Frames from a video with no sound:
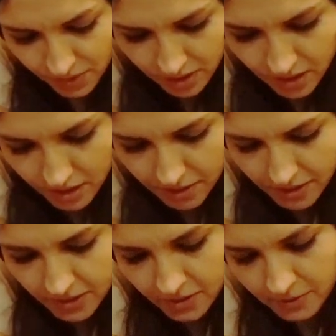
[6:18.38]
It already has
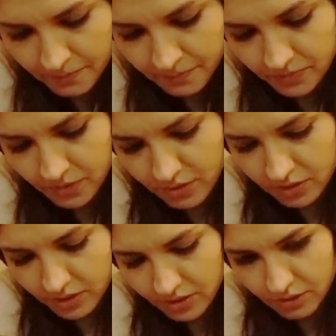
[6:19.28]
a lot of Parmesan
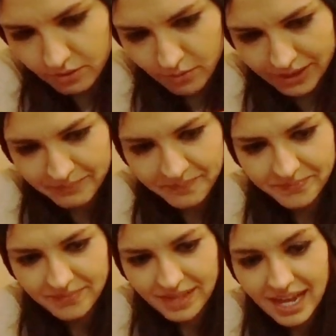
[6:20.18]
cheese in it. Oh boy.
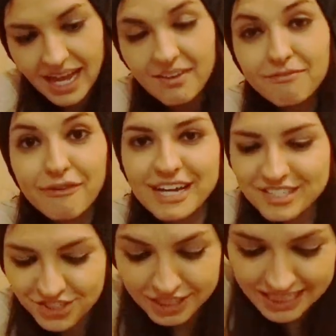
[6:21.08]

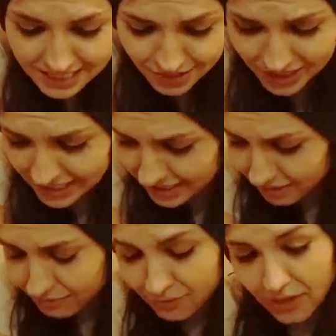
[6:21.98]
Fettuccine chicken
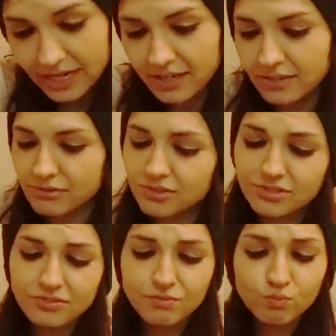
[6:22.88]
Alfredo.
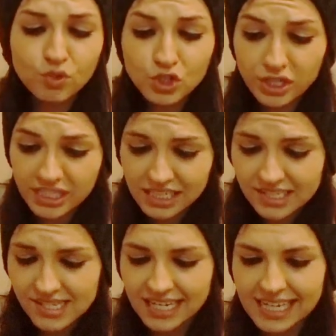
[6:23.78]

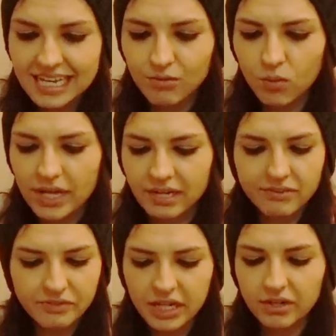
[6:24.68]
Goodness, I can't wait. I've
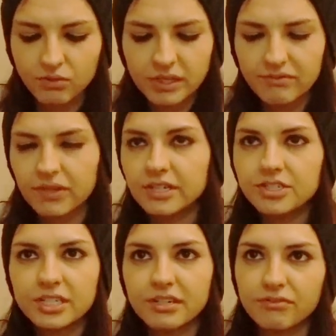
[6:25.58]
never had homemade
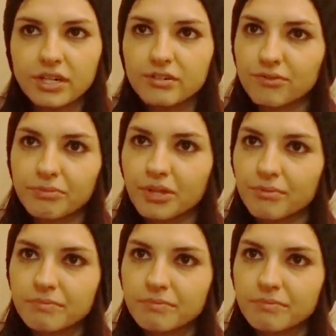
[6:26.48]
fettuccine Alfredo from you.